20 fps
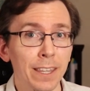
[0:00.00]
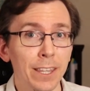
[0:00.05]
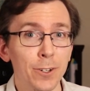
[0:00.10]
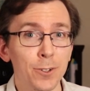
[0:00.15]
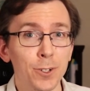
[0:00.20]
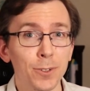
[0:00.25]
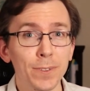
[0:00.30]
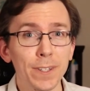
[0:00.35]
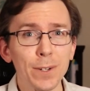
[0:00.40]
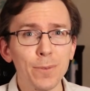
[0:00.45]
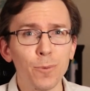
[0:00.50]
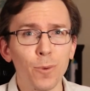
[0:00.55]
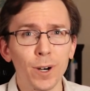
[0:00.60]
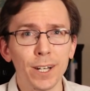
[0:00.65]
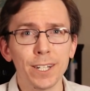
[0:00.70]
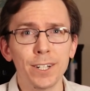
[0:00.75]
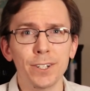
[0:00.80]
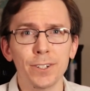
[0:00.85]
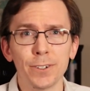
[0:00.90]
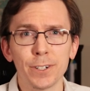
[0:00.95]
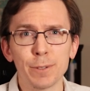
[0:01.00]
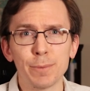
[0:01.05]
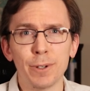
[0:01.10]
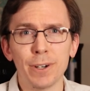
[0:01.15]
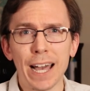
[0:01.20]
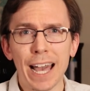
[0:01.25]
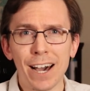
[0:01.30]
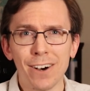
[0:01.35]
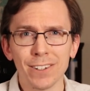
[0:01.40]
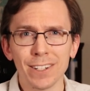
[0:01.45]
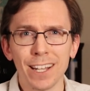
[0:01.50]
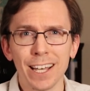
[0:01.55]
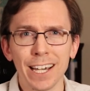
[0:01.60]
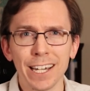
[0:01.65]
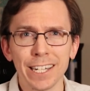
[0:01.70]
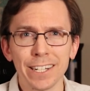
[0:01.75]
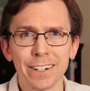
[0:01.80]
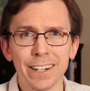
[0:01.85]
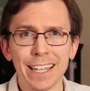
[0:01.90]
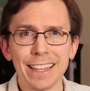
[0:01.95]
There's only one notable
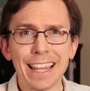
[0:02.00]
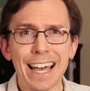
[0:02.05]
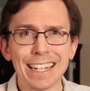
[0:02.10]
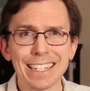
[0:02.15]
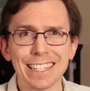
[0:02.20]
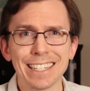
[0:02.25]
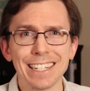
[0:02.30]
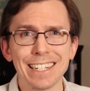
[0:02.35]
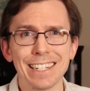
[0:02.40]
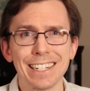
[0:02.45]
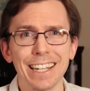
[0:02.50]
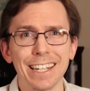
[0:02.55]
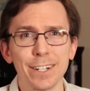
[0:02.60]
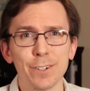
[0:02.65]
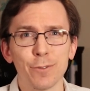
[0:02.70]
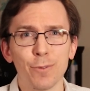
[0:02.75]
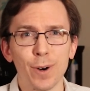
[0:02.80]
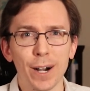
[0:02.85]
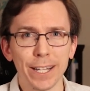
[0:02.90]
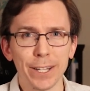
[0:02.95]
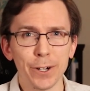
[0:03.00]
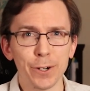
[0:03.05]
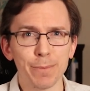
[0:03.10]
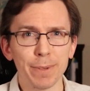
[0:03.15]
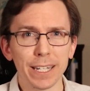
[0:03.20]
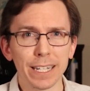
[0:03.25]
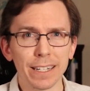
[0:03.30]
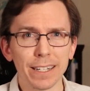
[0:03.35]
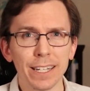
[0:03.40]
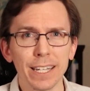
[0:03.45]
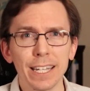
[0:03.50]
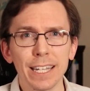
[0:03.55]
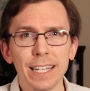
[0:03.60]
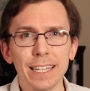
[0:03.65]
outlier, and that's the state of Wyoming.